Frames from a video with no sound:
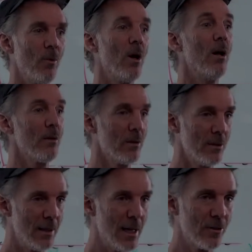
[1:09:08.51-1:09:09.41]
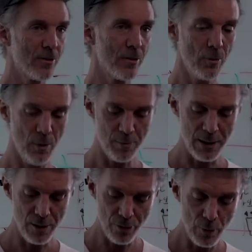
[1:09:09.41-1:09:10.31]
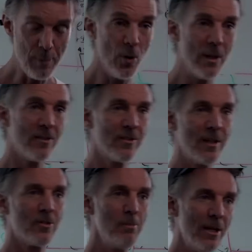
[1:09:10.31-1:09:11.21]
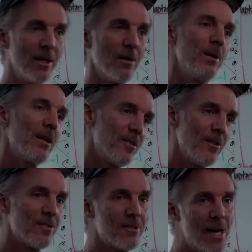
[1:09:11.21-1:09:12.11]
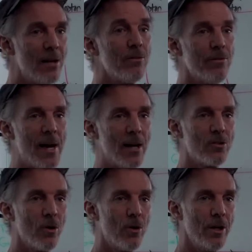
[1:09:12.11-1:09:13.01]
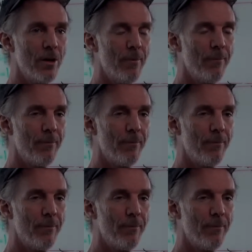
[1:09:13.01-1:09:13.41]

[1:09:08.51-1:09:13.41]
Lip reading: Well, the answer would be 3.6 million, because it's 10 factorial.